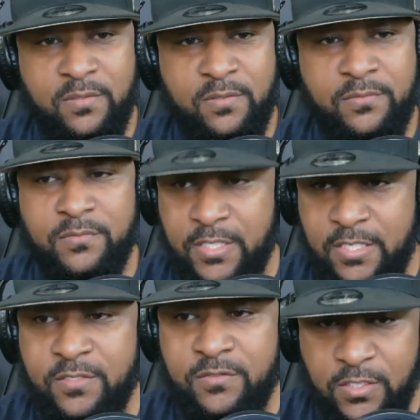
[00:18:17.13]

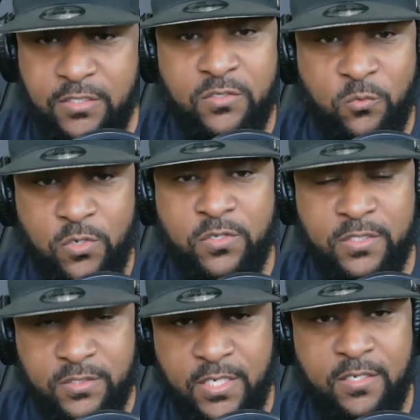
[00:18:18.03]
the season will
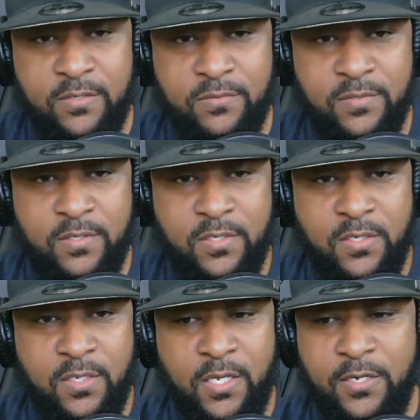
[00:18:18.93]
continue.
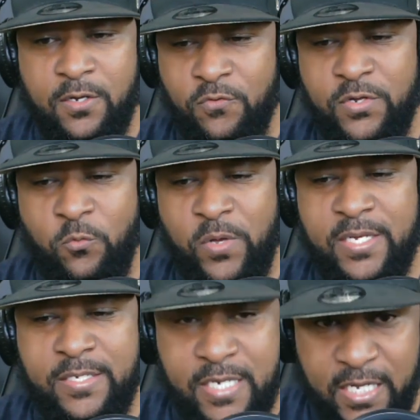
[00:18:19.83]
And the only way
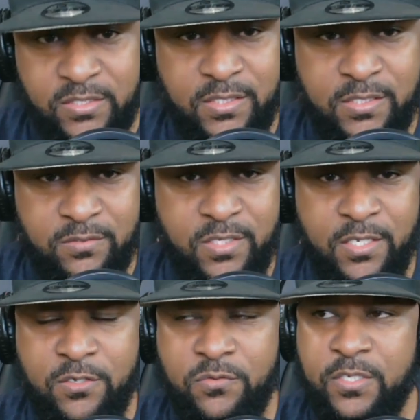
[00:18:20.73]
it doesn't
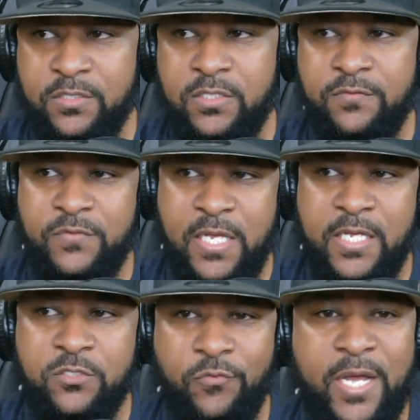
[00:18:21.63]
continue is if
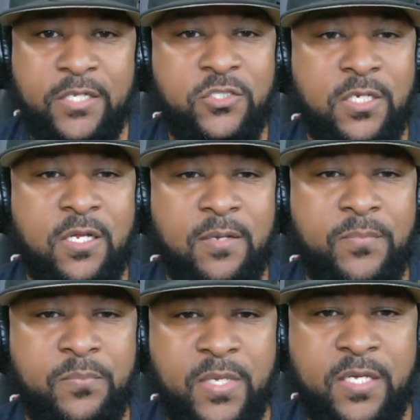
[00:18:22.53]
things ratchet it up
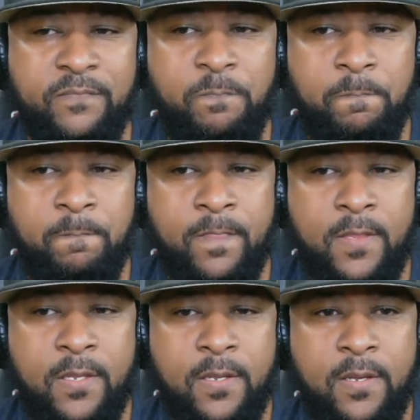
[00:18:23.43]
a bit.
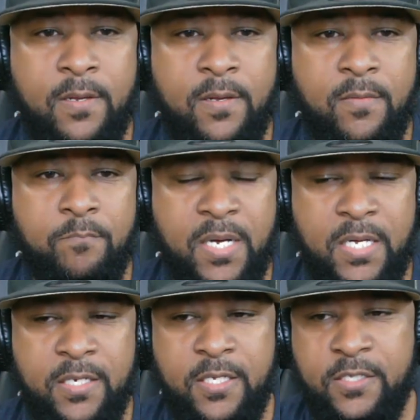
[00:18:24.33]

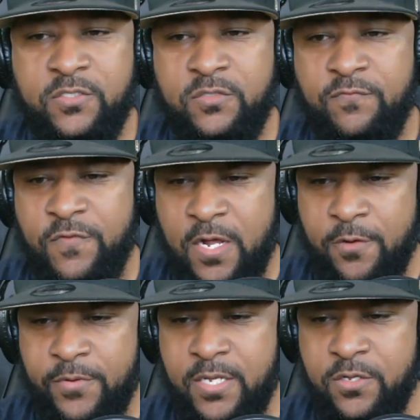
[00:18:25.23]
But it's
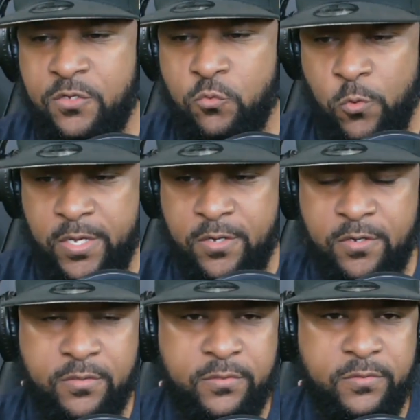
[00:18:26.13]
very
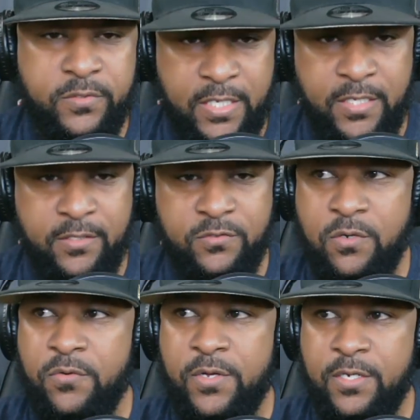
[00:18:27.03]
weird things
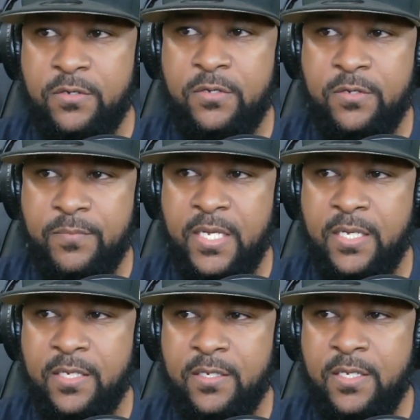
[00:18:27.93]
going on,
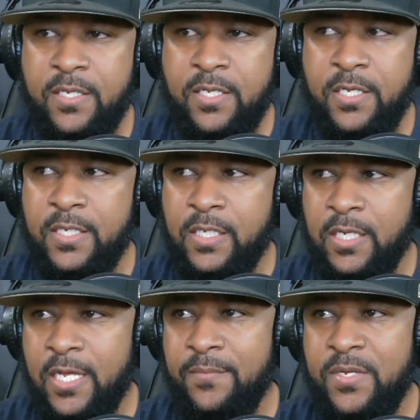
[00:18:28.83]
man, in the
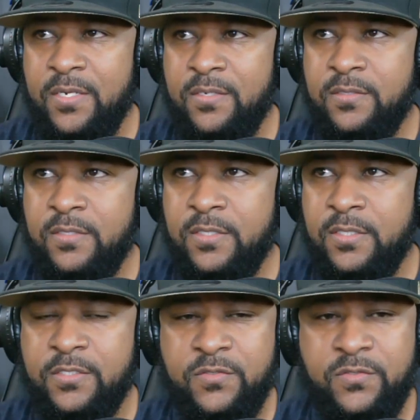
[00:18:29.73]
climate of
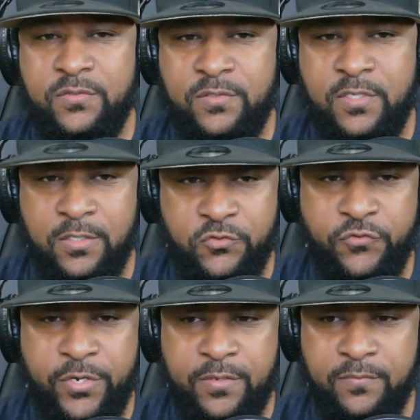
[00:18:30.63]
this country.